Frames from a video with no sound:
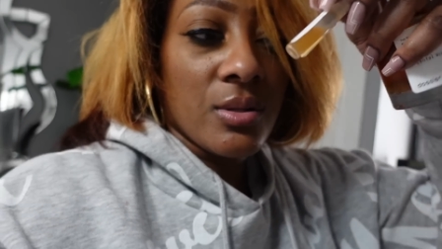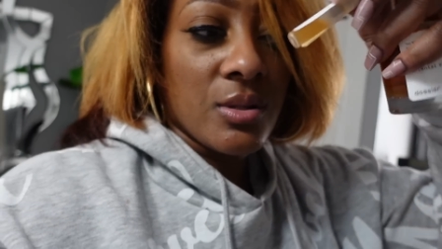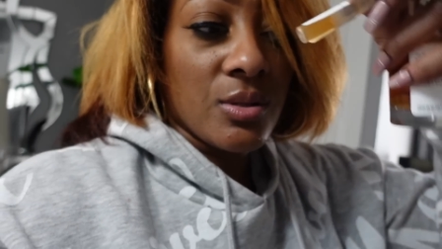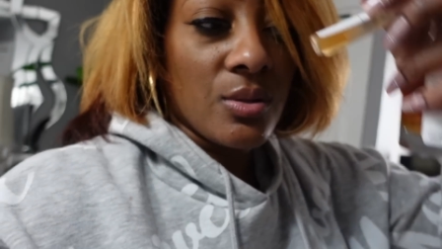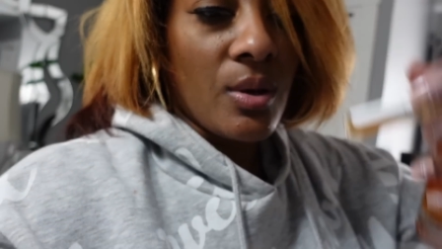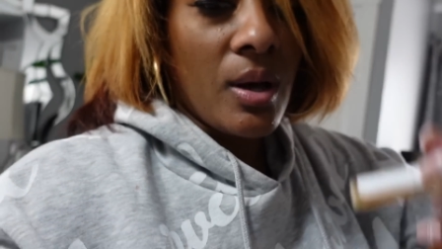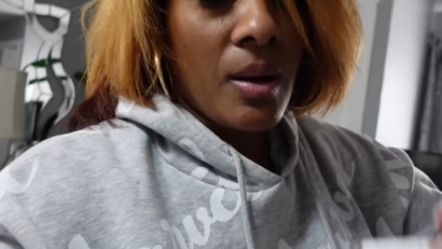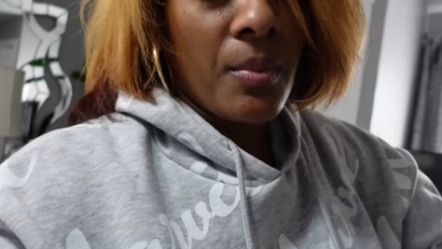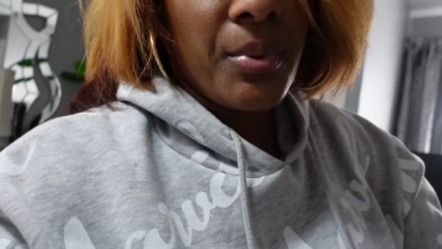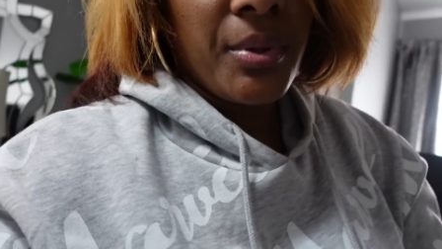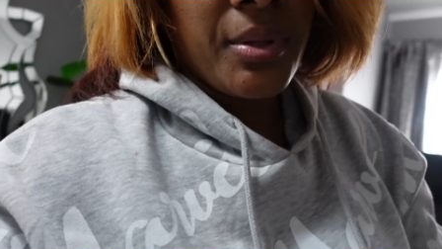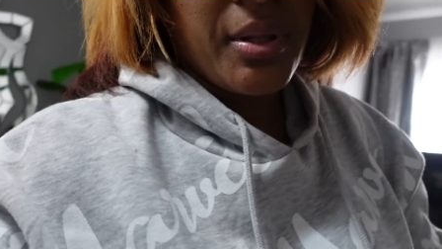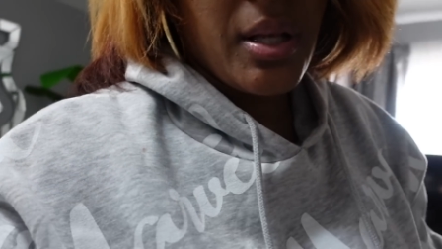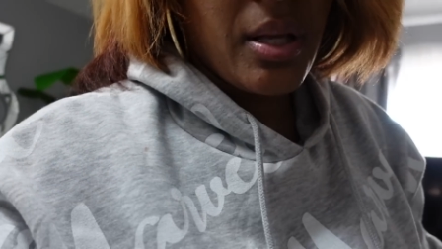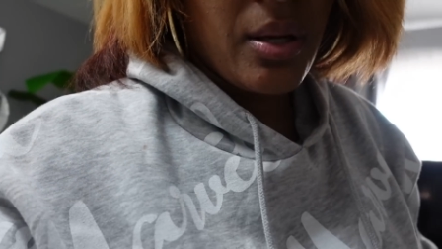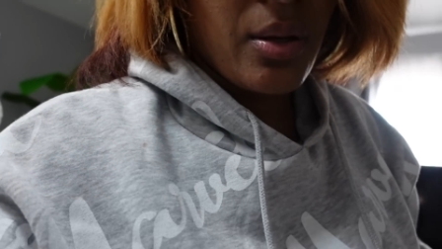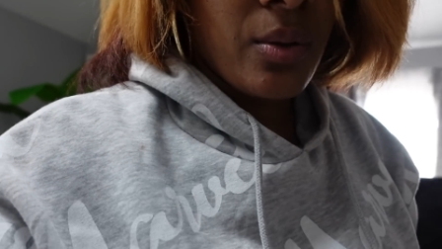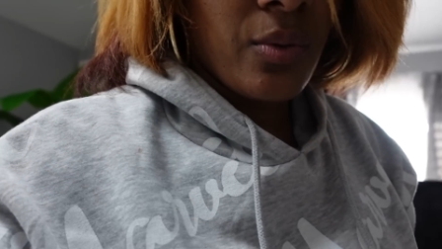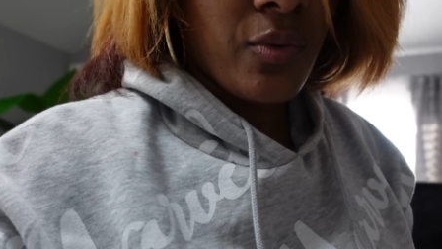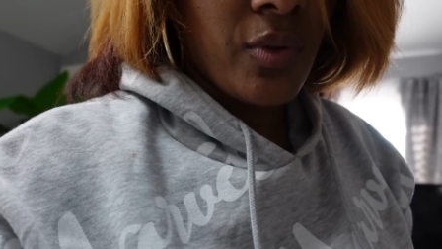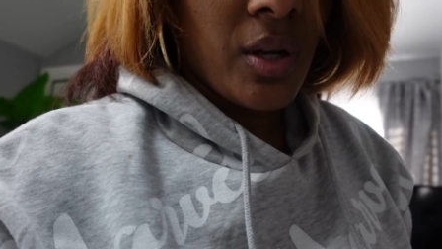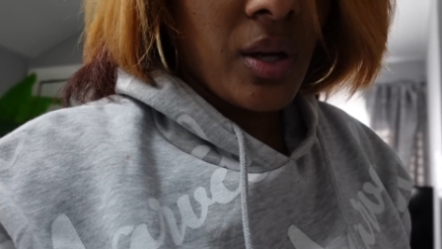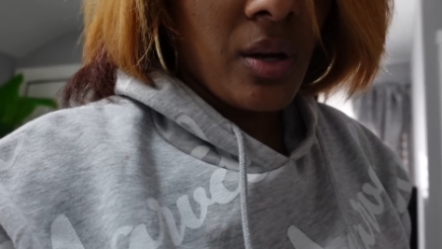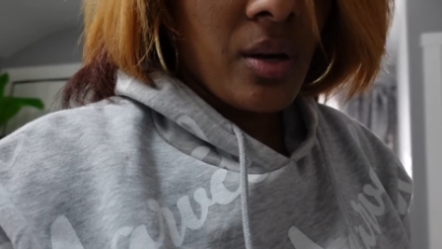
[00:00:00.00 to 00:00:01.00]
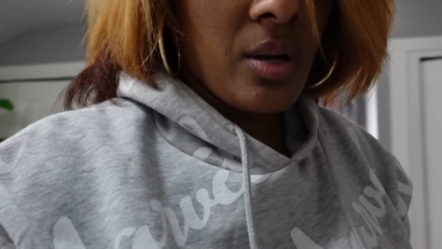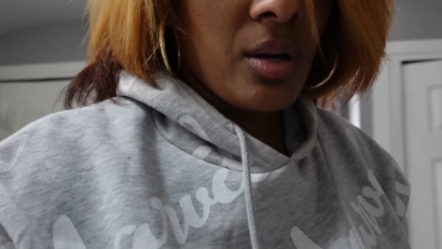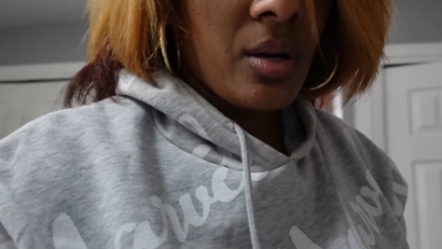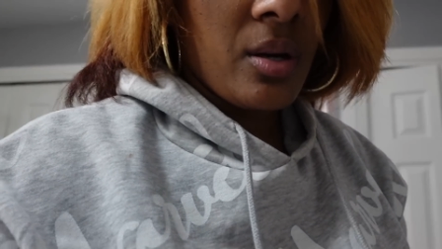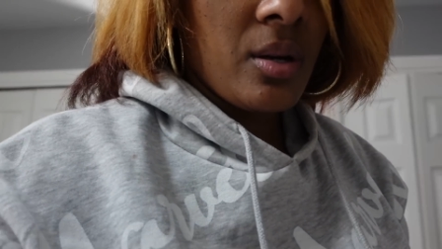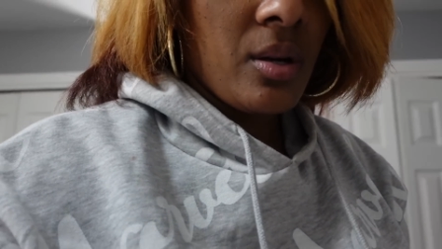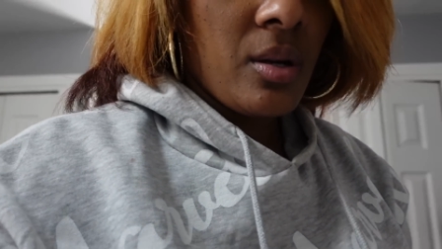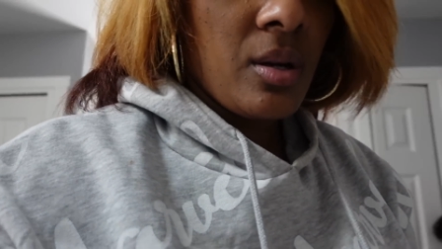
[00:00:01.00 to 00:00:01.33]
so I'll put that over there.